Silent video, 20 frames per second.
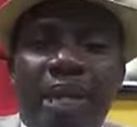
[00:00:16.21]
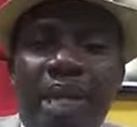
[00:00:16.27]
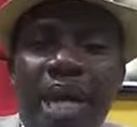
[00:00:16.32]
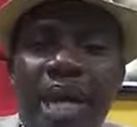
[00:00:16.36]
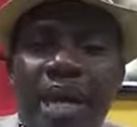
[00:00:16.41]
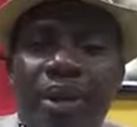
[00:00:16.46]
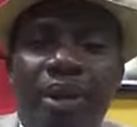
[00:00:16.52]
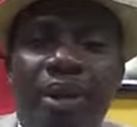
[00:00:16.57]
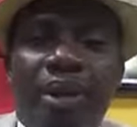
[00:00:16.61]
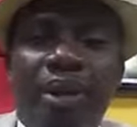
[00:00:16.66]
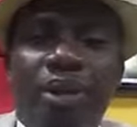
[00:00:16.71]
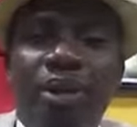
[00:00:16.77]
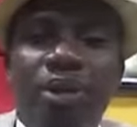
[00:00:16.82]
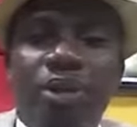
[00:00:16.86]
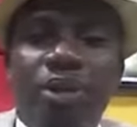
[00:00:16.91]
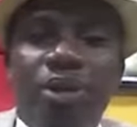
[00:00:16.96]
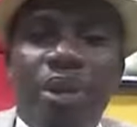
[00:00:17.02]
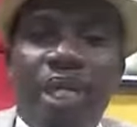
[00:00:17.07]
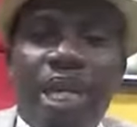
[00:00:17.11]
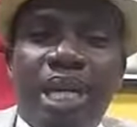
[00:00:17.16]
I want
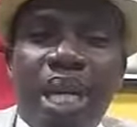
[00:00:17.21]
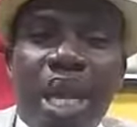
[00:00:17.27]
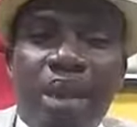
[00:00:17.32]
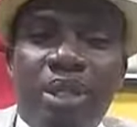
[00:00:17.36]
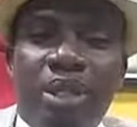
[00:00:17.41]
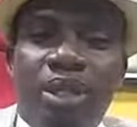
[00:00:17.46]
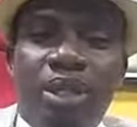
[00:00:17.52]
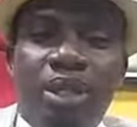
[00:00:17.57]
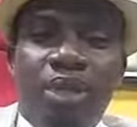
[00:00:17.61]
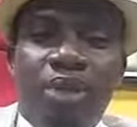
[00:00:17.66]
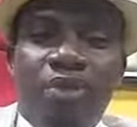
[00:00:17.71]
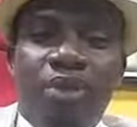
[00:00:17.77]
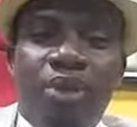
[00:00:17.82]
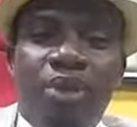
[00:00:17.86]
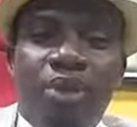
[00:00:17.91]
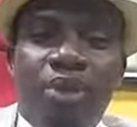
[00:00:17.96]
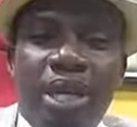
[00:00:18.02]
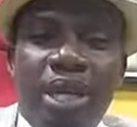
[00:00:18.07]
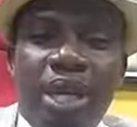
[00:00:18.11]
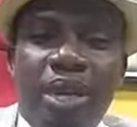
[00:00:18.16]
to encourage all of you
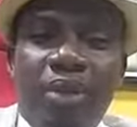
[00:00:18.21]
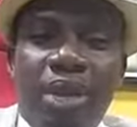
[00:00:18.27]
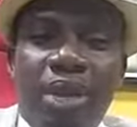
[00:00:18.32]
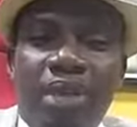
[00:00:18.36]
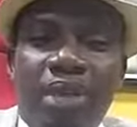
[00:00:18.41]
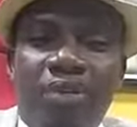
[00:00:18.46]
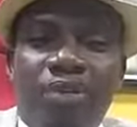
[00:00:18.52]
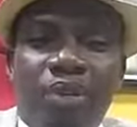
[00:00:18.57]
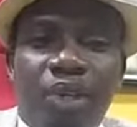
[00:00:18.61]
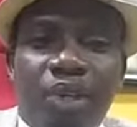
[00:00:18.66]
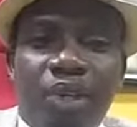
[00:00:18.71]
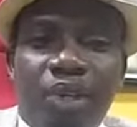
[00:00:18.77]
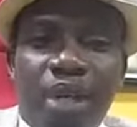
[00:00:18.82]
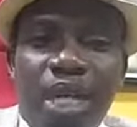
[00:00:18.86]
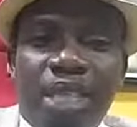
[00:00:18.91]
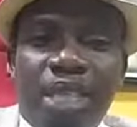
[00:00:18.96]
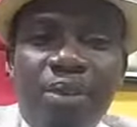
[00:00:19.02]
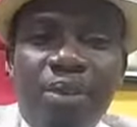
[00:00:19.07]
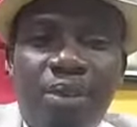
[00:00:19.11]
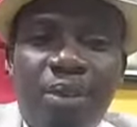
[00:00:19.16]
to get ready for the
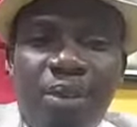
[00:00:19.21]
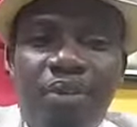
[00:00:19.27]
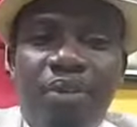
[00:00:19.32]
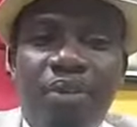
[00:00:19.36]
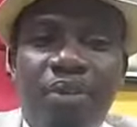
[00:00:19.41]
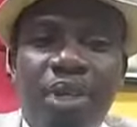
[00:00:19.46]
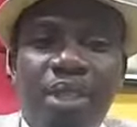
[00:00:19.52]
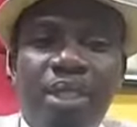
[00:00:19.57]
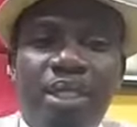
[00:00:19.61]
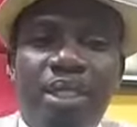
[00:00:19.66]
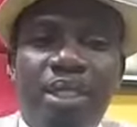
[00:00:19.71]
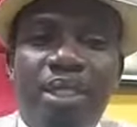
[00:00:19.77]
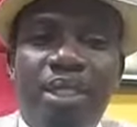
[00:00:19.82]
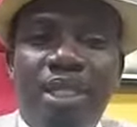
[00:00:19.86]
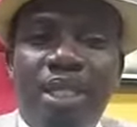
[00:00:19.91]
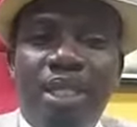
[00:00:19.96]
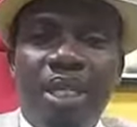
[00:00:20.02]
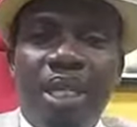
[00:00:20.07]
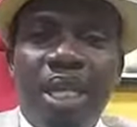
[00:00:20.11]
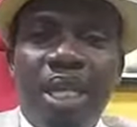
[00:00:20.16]
orgasm conference
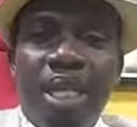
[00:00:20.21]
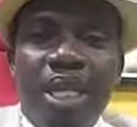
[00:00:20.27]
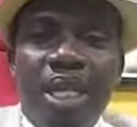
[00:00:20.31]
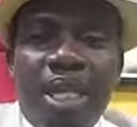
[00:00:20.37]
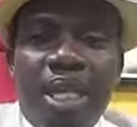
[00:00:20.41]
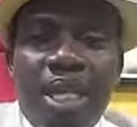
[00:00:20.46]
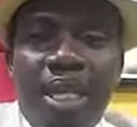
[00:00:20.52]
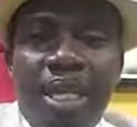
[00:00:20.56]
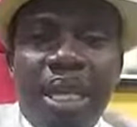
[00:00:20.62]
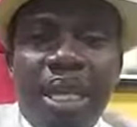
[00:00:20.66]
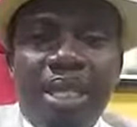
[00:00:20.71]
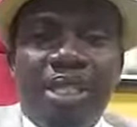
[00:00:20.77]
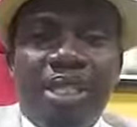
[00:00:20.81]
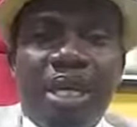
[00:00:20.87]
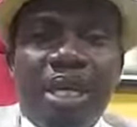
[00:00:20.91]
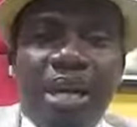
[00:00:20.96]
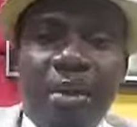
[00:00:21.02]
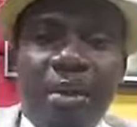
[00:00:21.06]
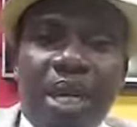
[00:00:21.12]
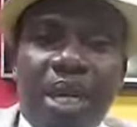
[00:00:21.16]
that is
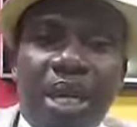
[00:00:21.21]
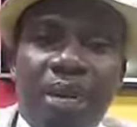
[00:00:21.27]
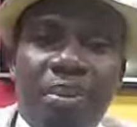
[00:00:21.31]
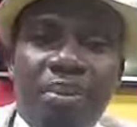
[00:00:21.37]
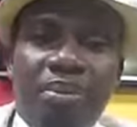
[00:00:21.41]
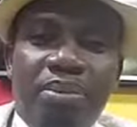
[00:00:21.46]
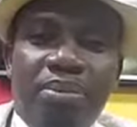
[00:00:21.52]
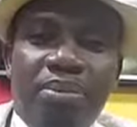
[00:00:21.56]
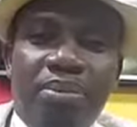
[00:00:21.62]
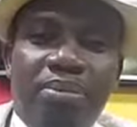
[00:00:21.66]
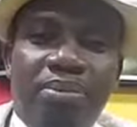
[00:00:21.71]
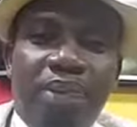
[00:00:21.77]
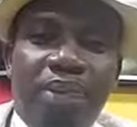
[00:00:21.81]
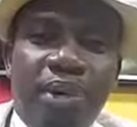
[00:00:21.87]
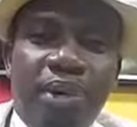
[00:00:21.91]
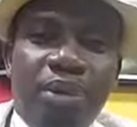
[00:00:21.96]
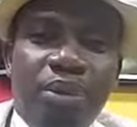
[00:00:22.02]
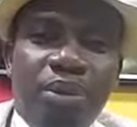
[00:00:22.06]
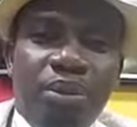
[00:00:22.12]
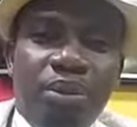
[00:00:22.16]
coming up
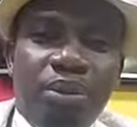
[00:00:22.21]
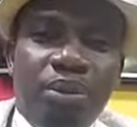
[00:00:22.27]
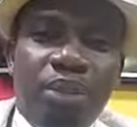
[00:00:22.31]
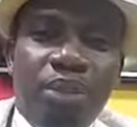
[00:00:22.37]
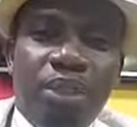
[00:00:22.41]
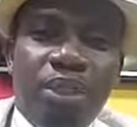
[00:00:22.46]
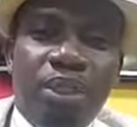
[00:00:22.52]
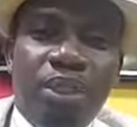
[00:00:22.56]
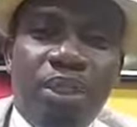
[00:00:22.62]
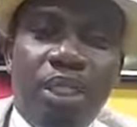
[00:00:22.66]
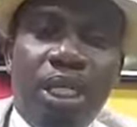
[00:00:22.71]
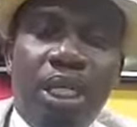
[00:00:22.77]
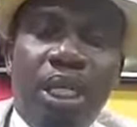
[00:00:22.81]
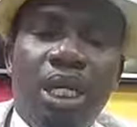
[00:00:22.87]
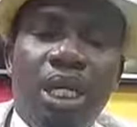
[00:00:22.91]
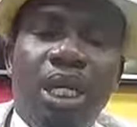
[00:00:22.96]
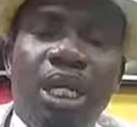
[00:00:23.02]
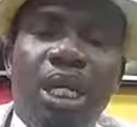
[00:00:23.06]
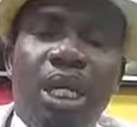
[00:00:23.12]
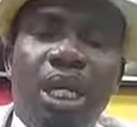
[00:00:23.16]
very soon,
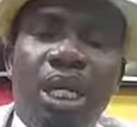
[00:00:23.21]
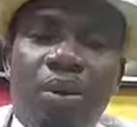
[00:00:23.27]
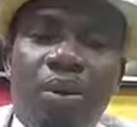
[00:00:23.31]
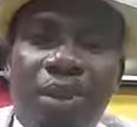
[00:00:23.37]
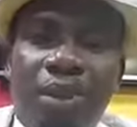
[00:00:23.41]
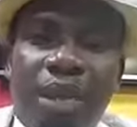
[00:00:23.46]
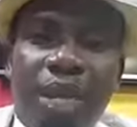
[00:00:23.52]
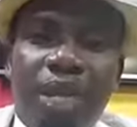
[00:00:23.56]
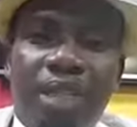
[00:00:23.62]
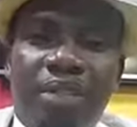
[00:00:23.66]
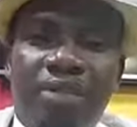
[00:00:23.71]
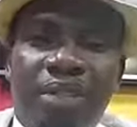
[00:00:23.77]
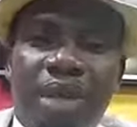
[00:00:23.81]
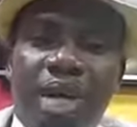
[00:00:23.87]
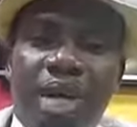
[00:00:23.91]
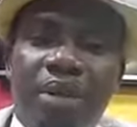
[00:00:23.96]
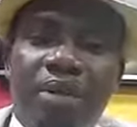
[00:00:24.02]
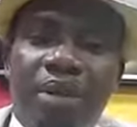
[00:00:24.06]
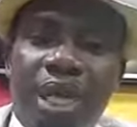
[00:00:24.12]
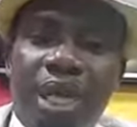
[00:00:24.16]
where it's
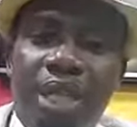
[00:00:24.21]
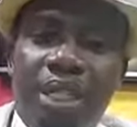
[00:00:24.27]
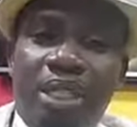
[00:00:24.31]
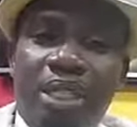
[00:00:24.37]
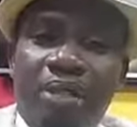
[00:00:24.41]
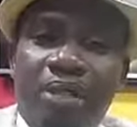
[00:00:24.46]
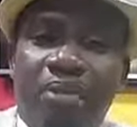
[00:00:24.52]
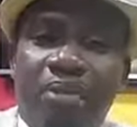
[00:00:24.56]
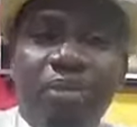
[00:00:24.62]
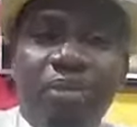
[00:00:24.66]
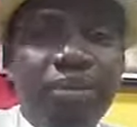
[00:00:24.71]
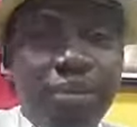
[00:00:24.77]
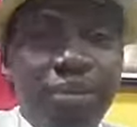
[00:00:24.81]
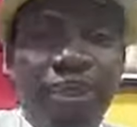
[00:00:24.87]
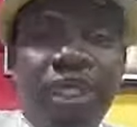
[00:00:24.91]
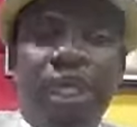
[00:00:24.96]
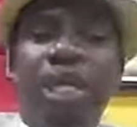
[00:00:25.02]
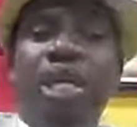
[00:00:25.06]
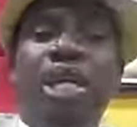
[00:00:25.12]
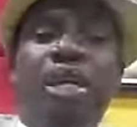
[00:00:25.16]
very educative,
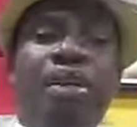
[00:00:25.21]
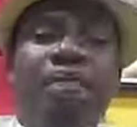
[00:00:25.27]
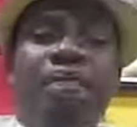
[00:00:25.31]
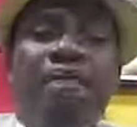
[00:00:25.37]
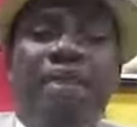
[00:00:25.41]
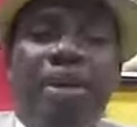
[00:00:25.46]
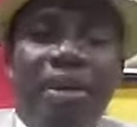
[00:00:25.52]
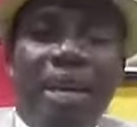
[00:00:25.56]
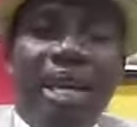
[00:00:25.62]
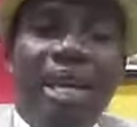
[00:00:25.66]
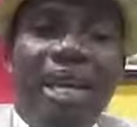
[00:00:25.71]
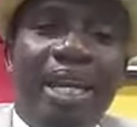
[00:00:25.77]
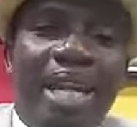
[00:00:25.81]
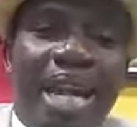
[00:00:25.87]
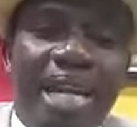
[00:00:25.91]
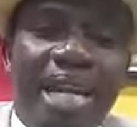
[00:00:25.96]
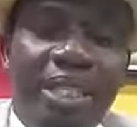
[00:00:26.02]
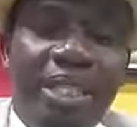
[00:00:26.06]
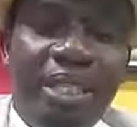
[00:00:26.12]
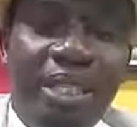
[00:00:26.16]
very
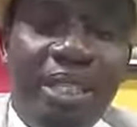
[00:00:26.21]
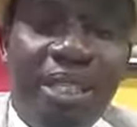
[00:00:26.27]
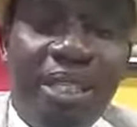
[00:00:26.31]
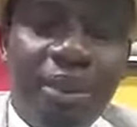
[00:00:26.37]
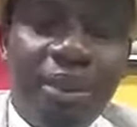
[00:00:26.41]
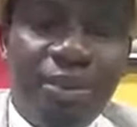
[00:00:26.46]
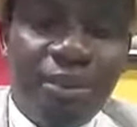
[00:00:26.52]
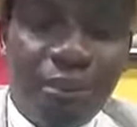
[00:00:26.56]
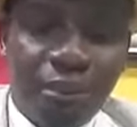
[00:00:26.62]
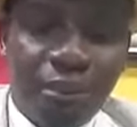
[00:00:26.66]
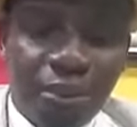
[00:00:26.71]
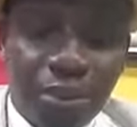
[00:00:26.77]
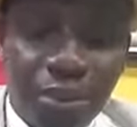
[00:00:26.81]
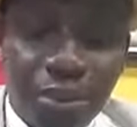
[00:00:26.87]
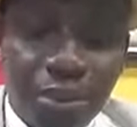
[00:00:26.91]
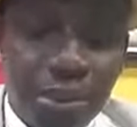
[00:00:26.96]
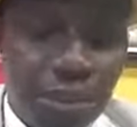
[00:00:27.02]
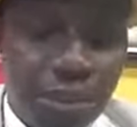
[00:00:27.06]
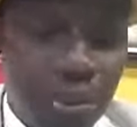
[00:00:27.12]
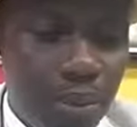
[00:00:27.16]
enlightened,
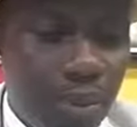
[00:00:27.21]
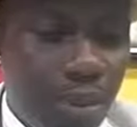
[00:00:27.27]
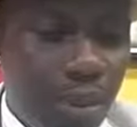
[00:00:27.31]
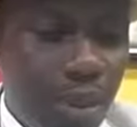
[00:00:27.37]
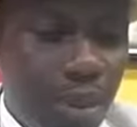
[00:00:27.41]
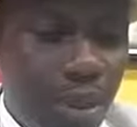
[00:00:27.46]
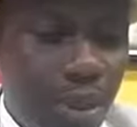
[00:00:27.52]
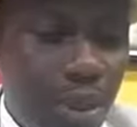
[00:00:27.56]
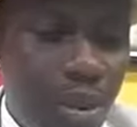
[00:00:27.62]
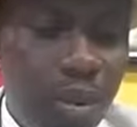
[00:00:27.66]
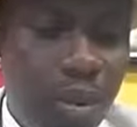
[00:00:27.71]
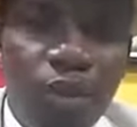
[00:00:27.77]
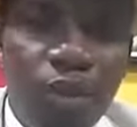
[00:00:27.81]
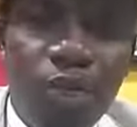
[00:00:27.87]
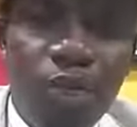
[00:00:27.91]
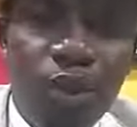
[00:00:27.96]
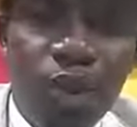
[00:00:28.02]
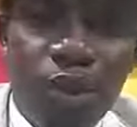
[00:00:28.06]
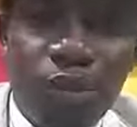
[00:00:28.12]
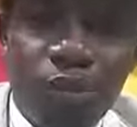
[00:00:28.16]

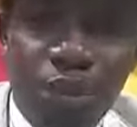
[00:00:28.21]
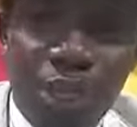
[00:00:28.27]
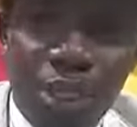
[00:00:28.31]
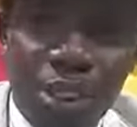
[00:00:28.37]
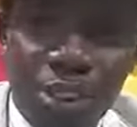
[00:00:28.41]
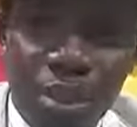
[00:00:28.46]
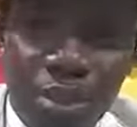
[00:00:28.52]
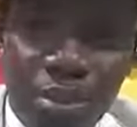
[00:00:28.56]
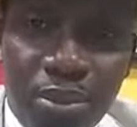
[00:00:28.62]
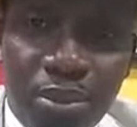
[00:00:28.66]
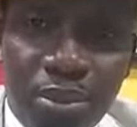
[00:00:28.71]
full of wisdom.